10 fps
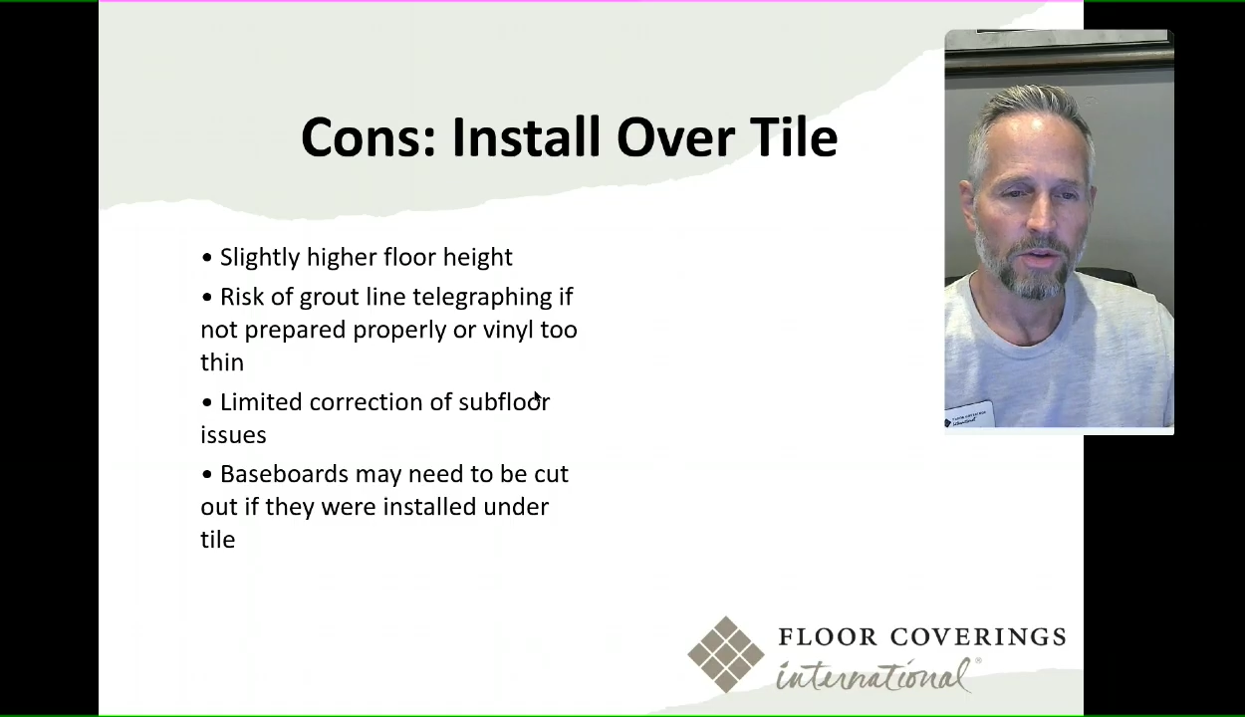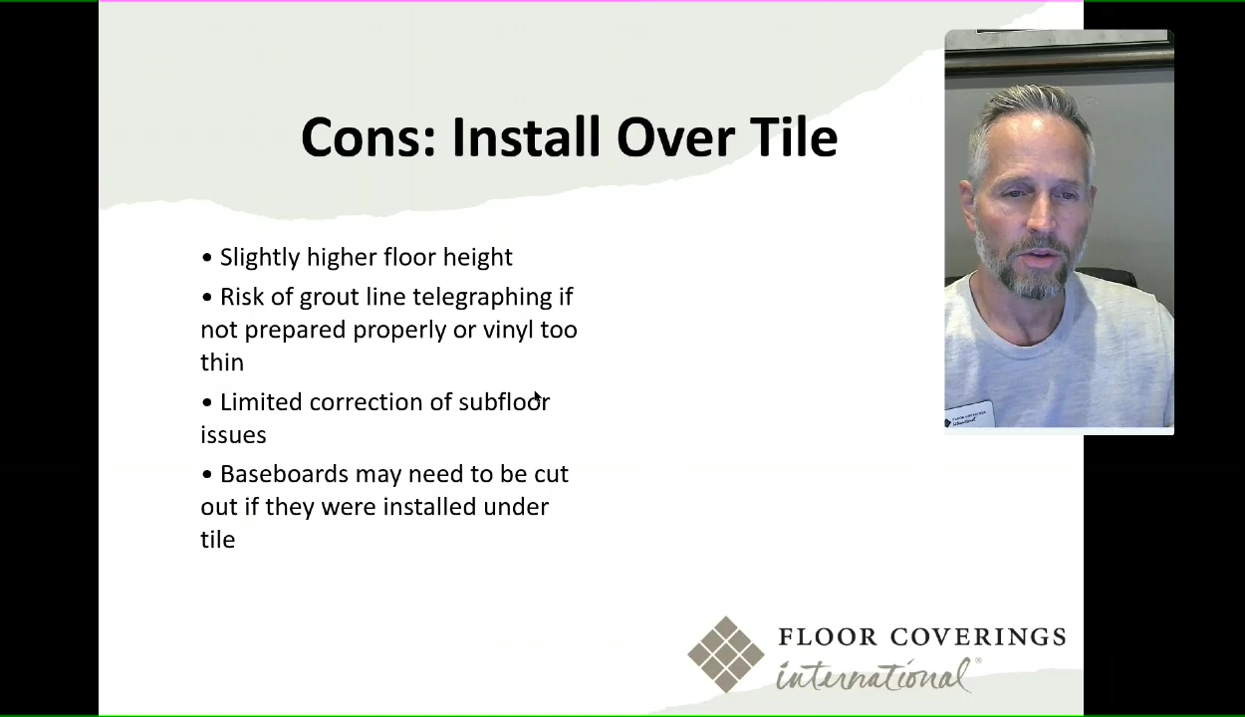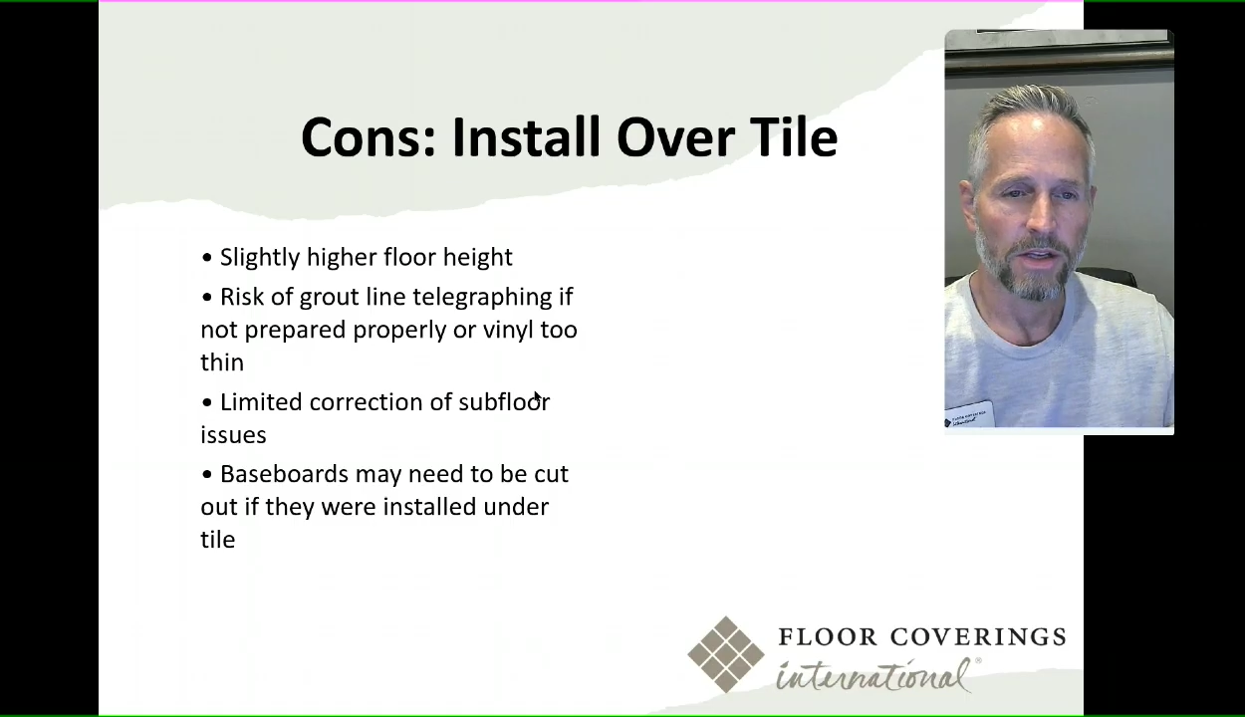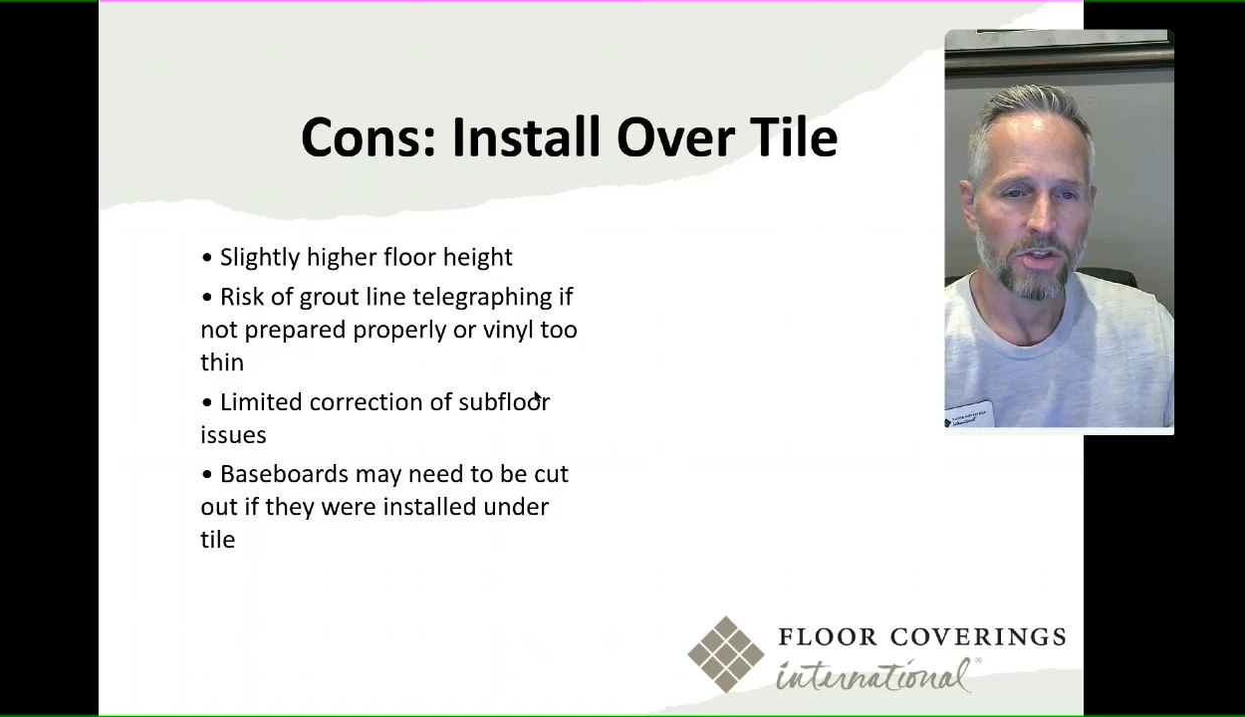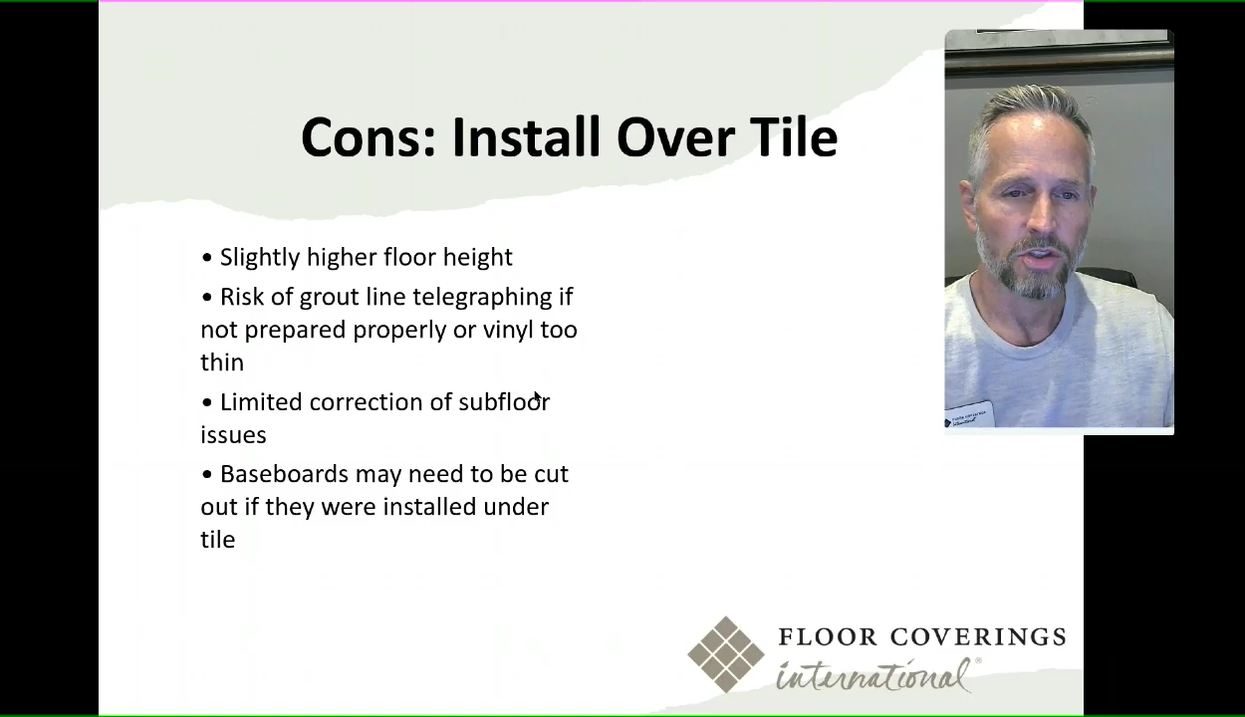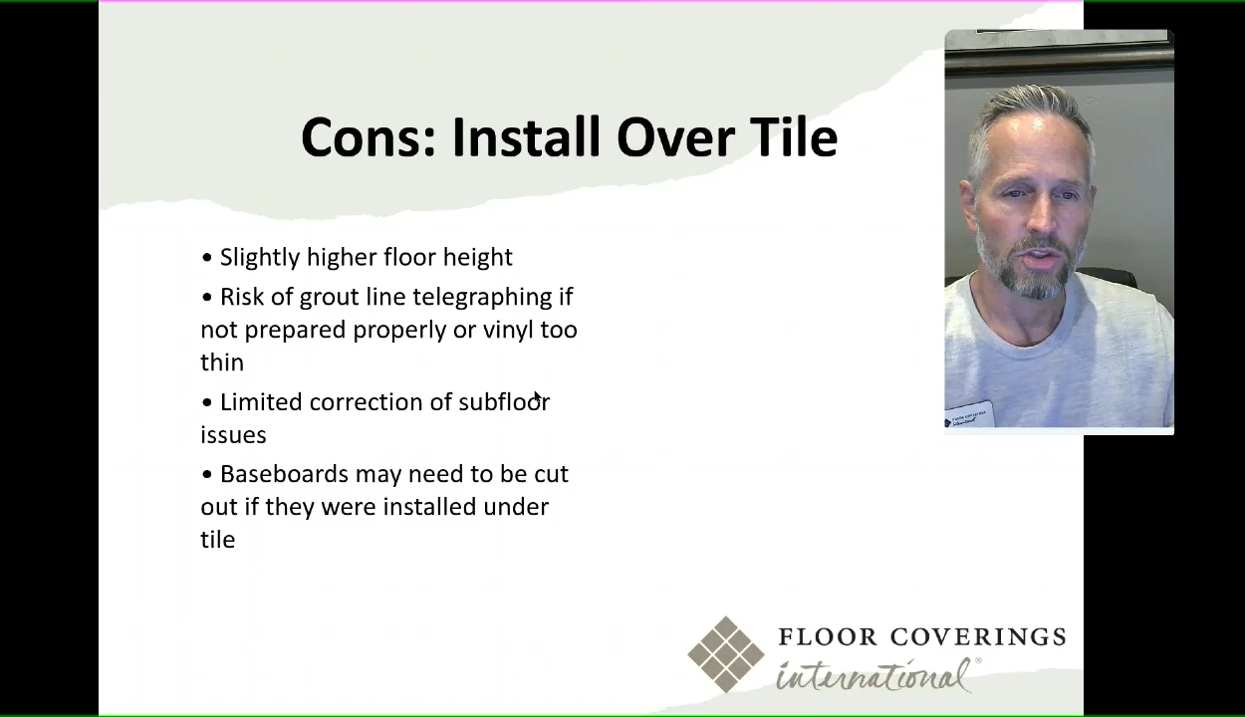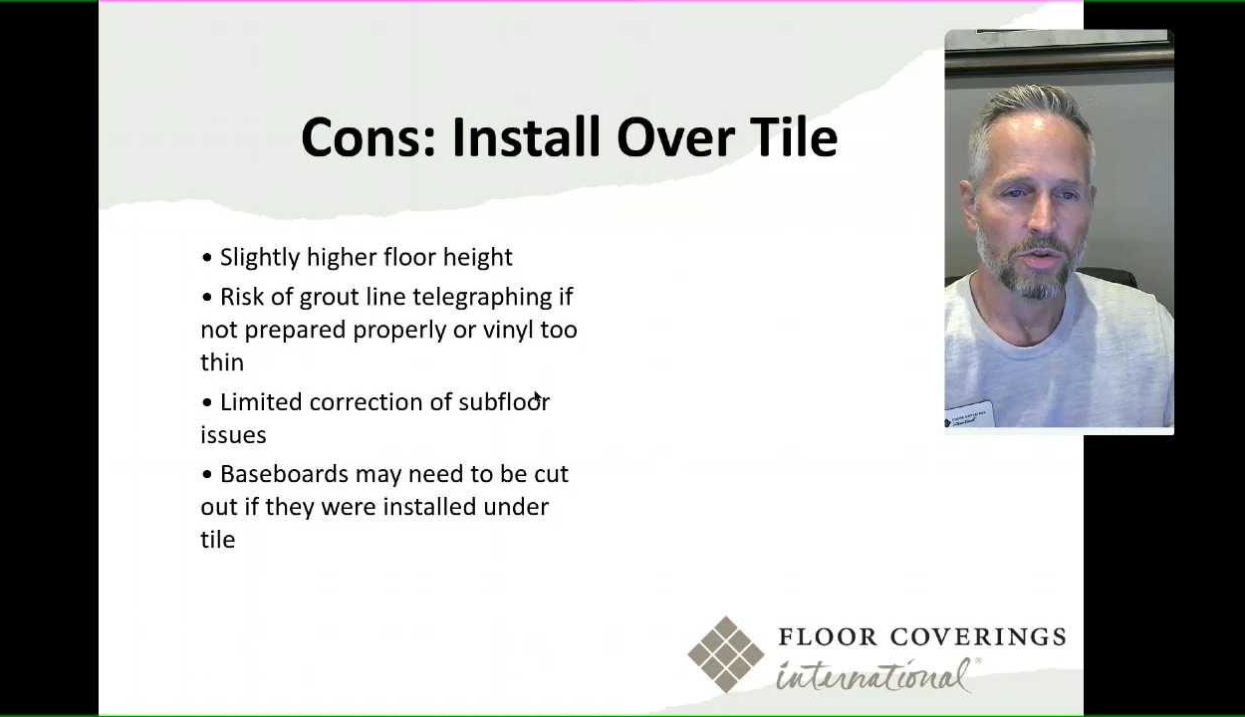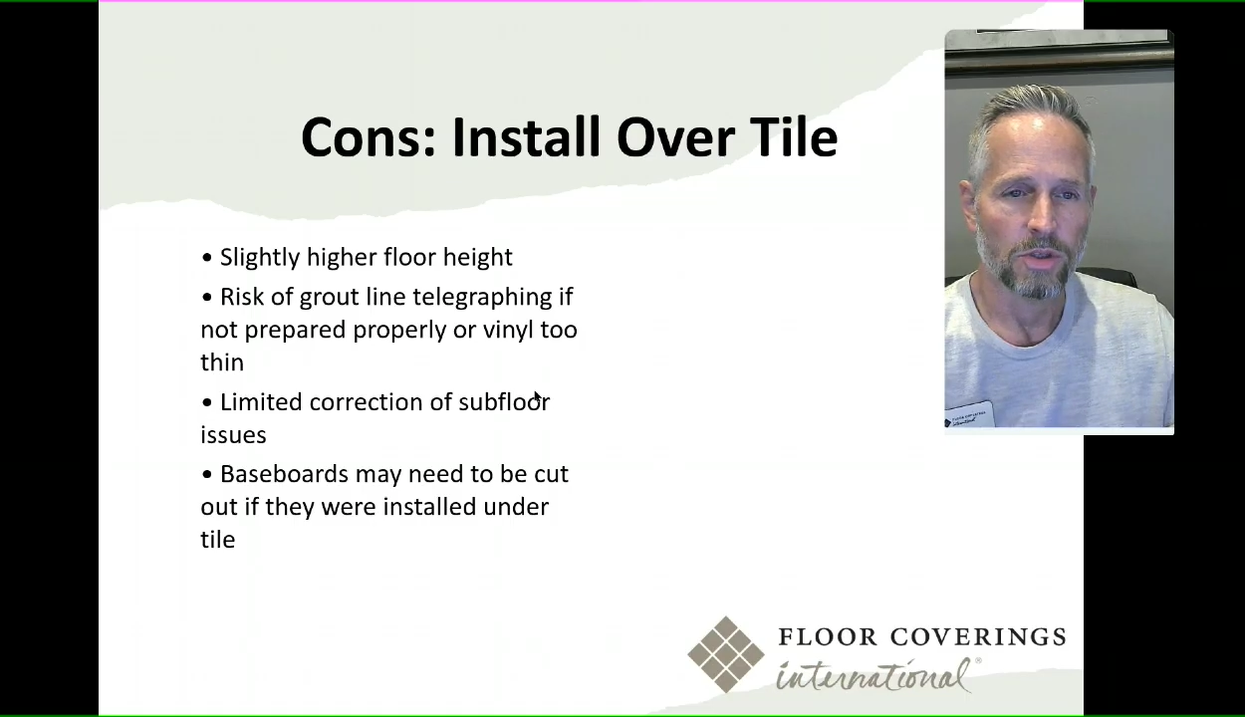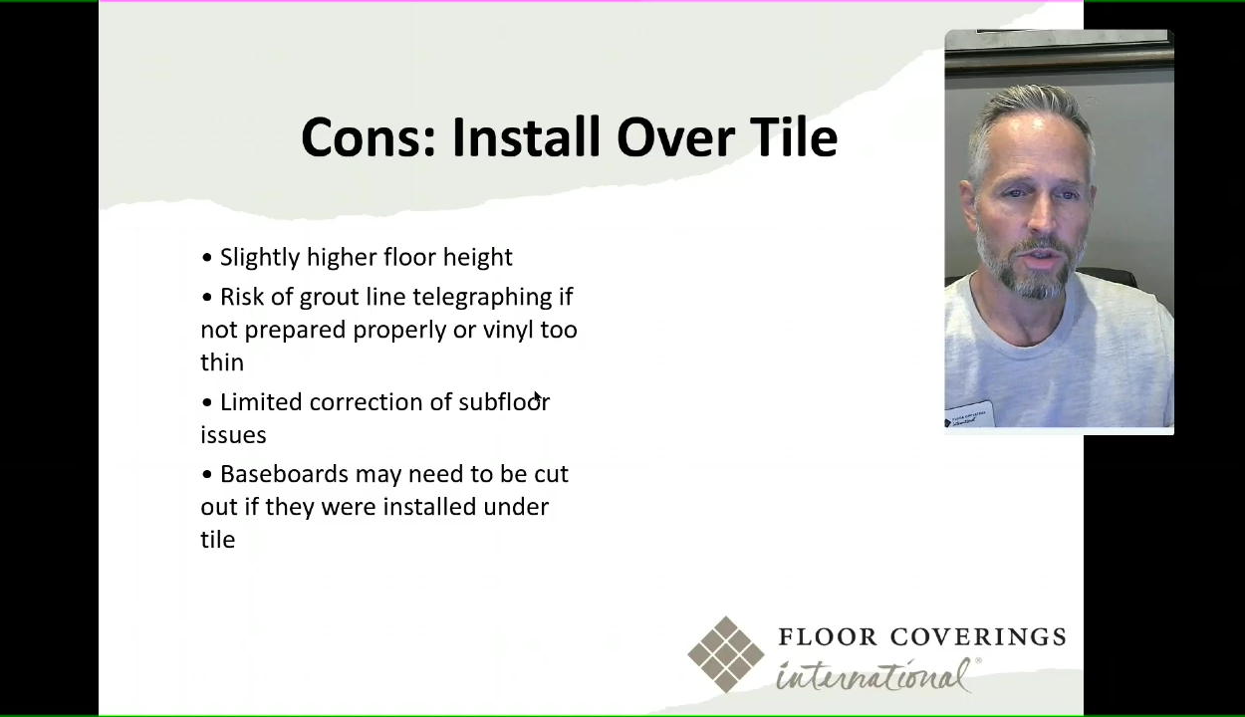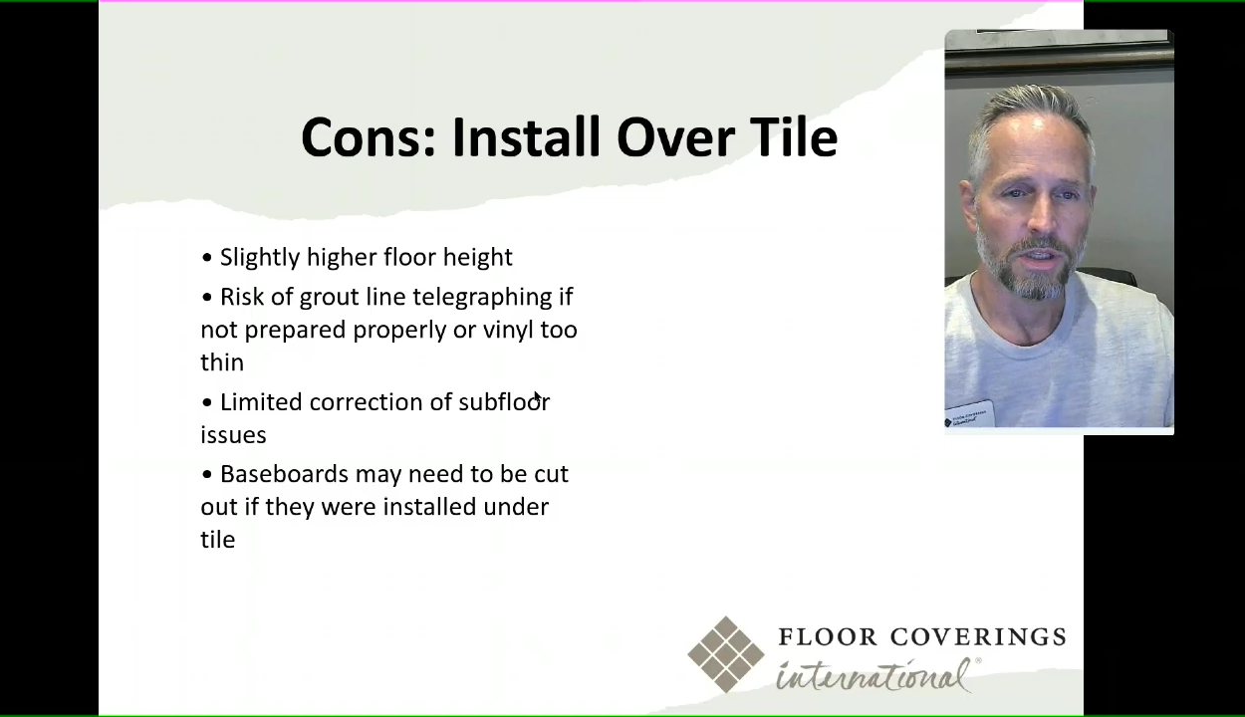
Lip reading: be an issue.